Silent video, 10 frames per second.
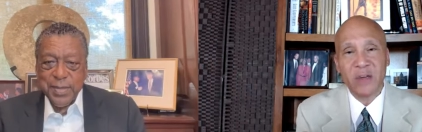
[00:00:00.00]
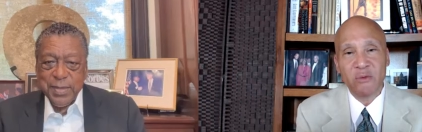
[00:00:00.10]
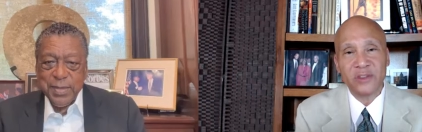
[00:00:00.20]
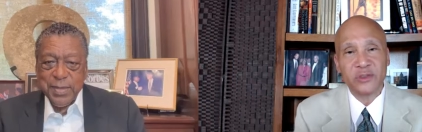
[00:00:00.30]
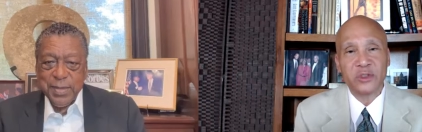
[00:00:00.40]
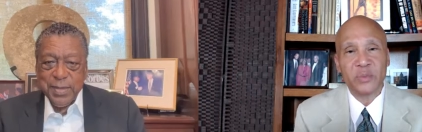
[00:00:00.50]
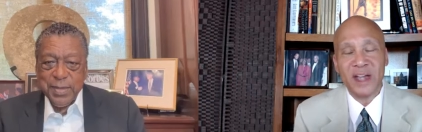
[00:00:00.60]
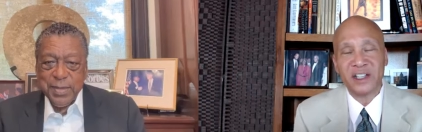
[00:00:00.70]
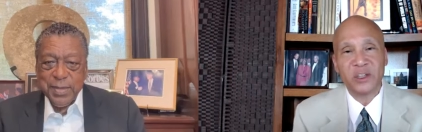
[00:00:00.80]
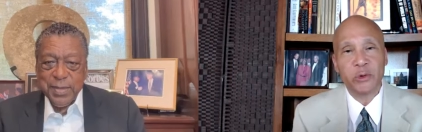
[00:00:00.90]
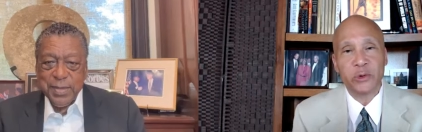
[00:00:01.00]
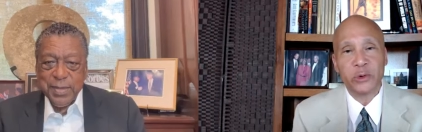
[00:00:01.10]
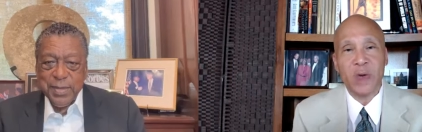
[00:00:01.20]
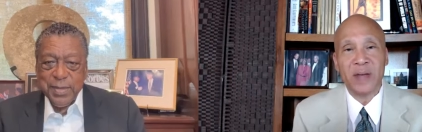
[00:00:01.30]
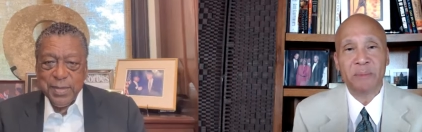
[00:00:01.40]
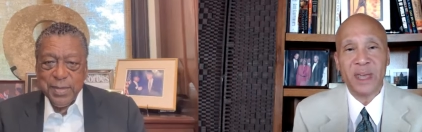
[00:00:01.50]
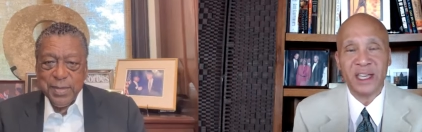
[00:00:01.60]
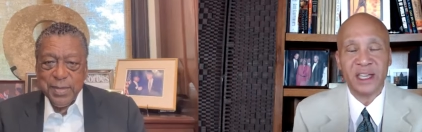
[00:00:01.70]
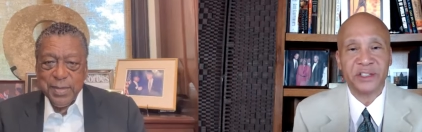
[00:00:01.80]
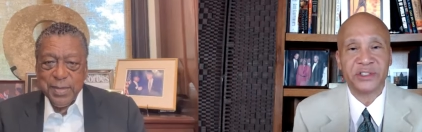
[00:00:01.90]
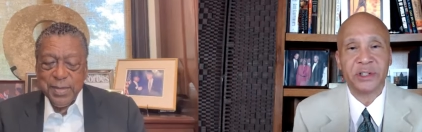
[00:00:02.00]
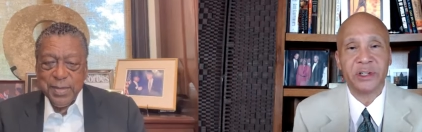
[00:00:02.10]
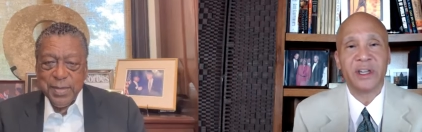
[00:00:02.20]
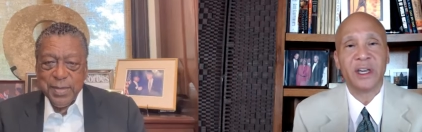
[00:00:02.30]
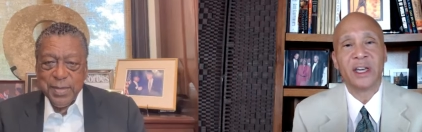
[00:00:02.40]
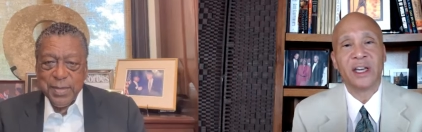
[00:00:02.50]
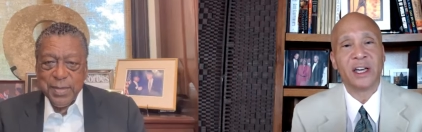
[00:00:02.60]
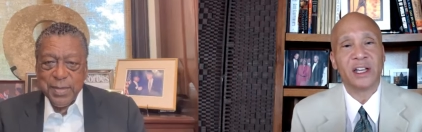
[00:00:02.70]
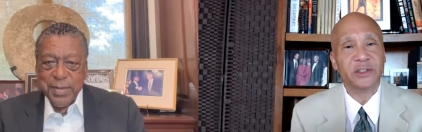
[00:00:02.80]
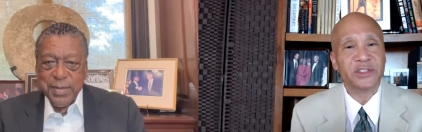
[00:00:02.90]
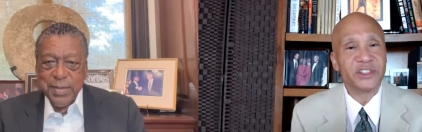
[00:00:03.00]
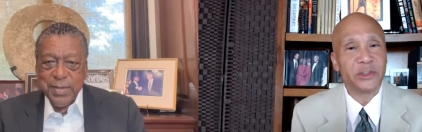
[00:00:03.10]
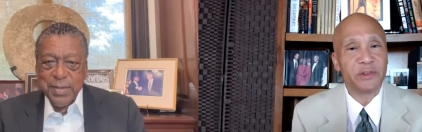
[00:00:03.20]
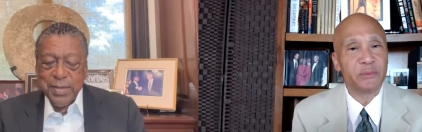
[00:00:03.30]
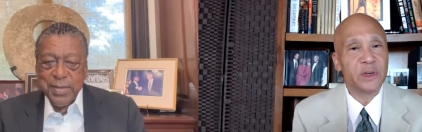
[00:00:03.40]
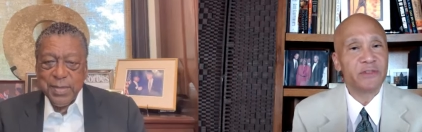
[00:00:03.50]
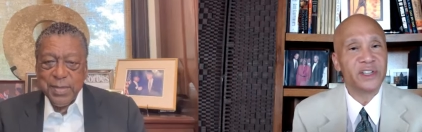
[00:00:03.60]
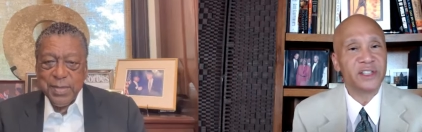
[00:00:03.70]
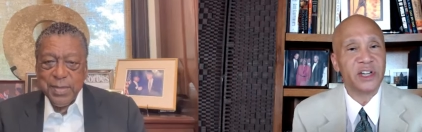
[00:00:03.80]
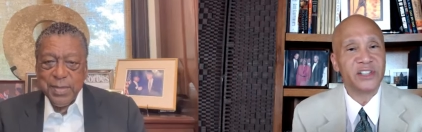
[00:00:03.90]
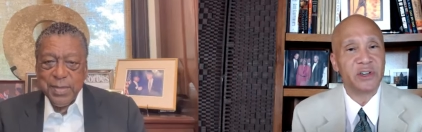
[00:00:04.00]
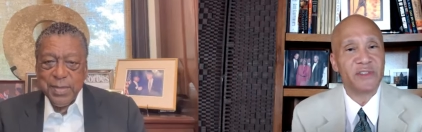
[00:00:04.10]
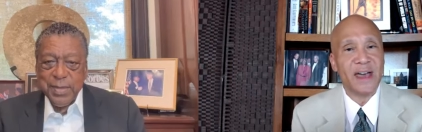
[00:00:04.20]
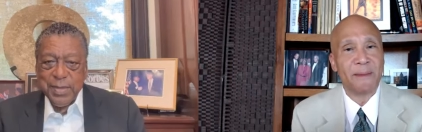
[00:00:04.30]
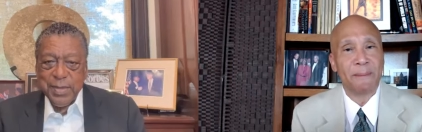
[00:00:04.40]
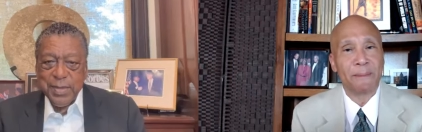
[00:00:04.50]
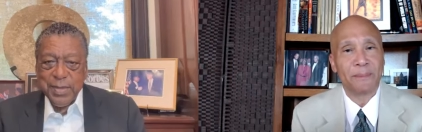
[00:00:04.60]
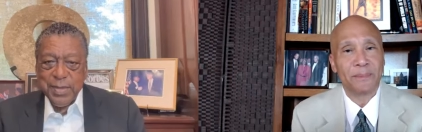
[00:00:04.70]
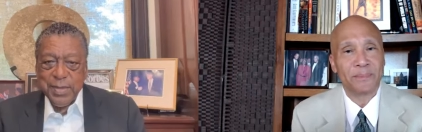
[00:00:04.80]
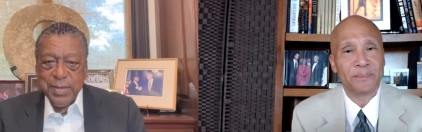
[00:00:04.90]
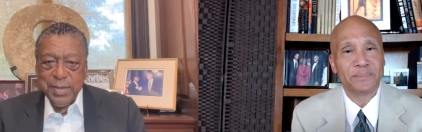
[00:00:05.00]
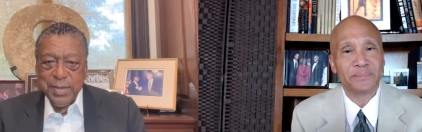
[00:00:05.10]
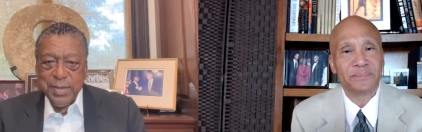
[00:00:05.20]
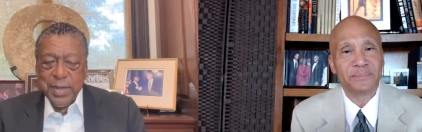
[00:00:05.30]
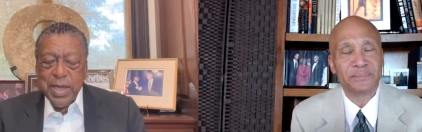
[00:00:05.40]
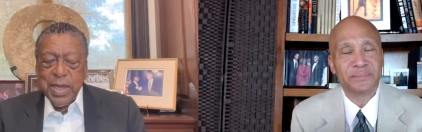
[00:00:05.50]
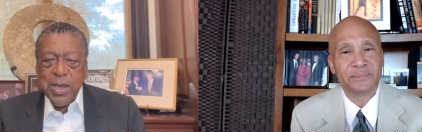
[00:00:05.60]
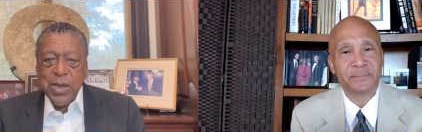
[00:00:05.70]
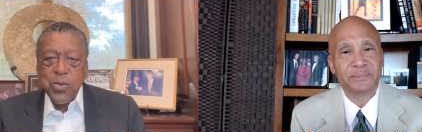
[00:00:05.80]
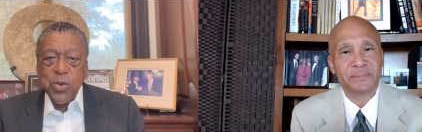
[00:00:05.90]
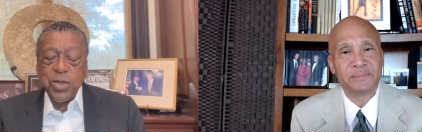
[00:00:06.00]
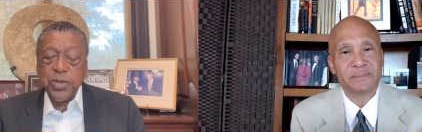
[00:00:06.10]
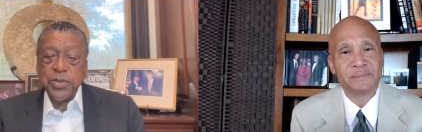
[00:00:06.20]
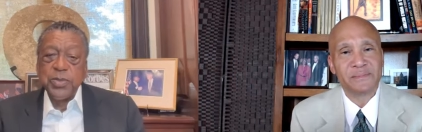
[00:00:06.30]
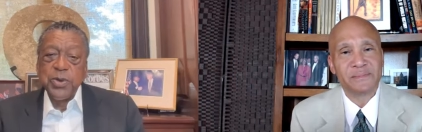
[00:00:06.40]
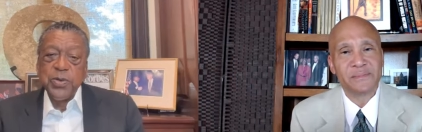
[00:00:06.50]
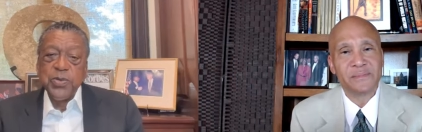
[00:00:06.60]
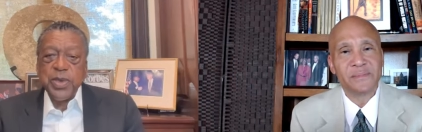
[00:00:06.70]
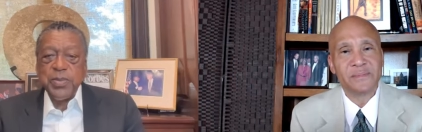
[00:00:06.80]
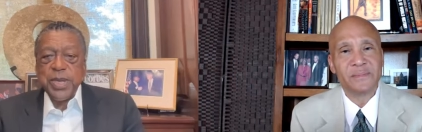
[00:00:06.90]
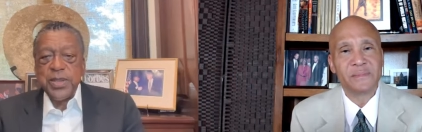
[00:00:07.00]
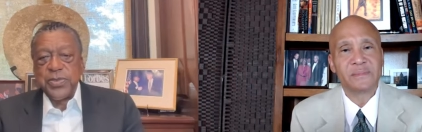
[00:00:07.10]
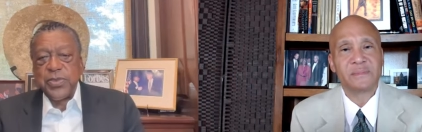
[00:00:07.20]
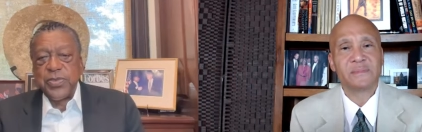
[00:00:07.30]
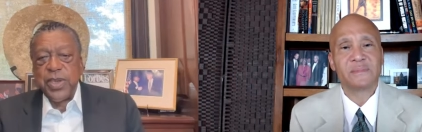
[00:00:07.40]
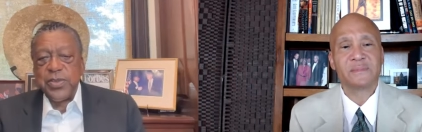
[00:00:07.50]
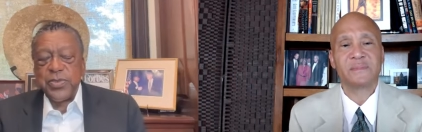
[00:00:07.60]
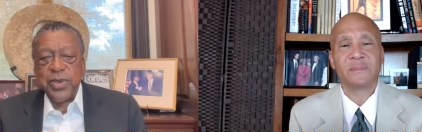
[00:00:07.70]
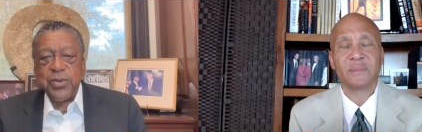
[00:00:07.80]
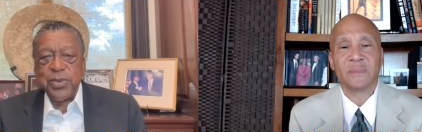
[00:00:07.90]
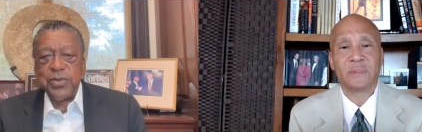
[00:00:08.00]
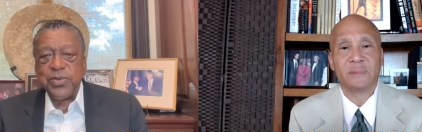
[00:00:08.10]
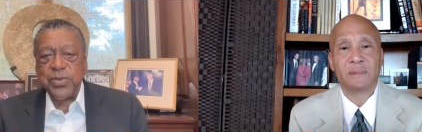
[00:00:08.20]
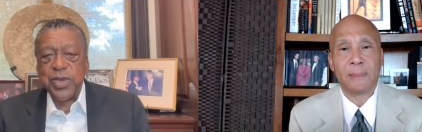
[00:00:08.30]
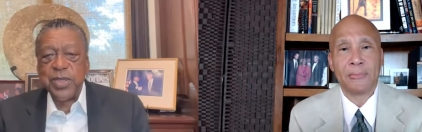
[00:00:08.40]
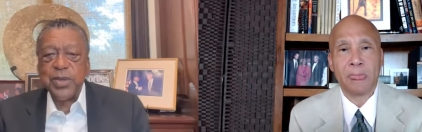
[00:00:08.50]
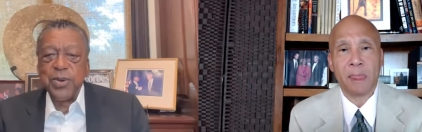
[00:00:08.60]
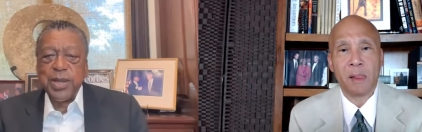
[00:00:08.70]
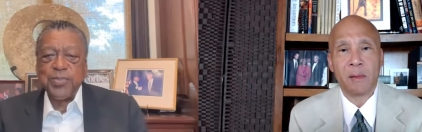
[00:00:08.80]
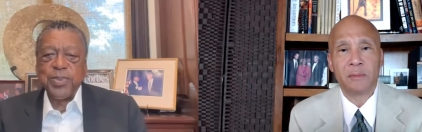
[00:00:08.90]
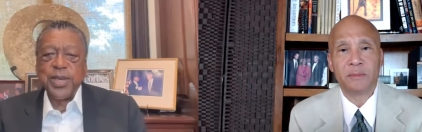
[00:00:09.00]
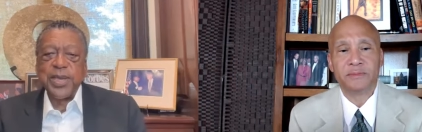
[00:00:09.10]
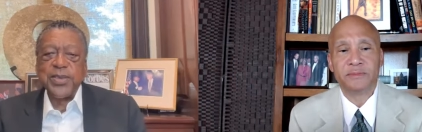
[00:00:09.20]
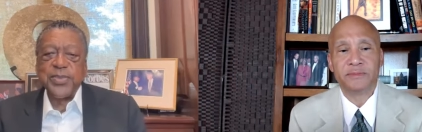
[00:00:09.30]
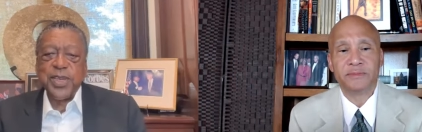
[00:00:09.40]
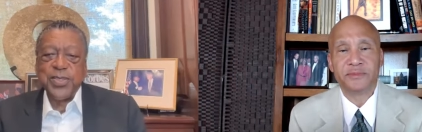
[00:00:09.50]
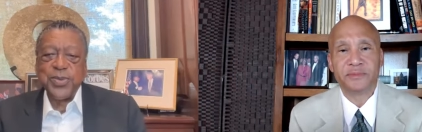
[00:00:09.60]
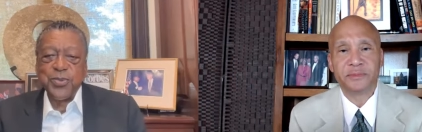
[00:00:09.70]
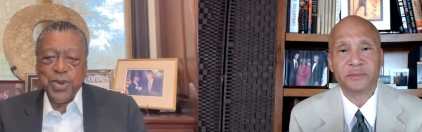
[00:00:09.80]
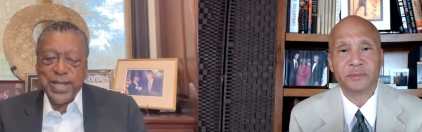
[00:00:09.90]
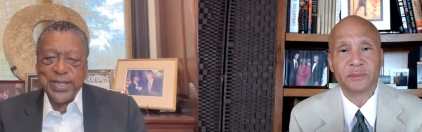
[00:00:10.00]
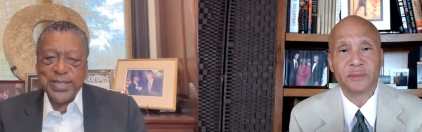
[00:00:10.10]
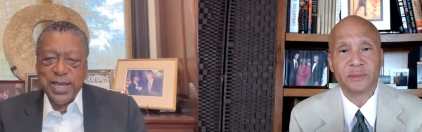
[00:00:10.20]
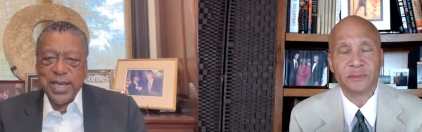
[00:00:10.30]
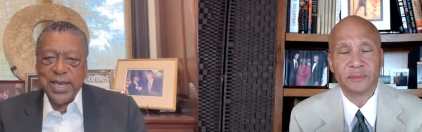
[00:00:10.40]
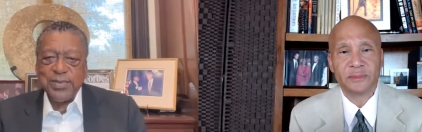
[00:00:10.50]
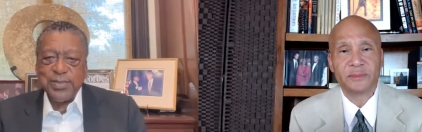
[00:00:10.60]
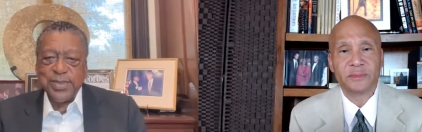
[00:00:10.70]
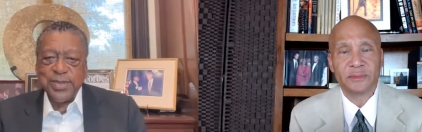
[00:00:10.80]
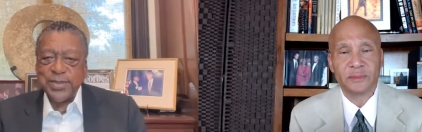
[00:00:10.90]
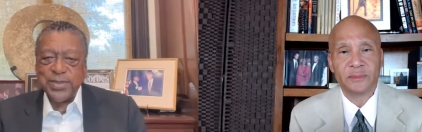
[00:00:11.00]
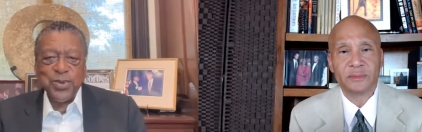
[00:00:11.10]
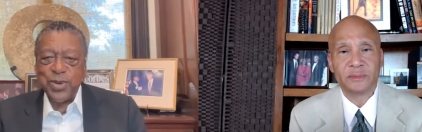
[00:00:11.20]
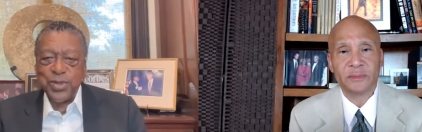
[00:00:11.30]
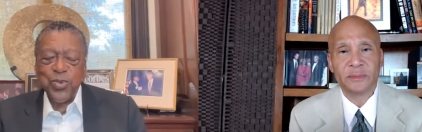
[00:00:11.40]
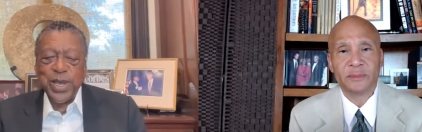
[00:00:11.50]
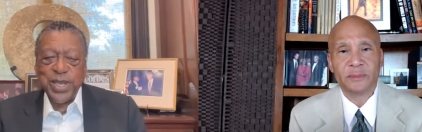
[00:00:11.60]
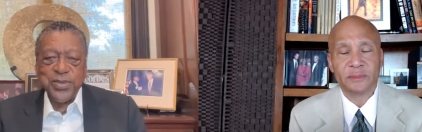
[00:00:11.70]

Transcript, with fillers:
Speaker 1: in retrospect you regret making, sir. Can you just sort of briefly touch on that?
Speaker 2: Well, the, the moves that made a success, it was in the right place at the right time. There's no other way to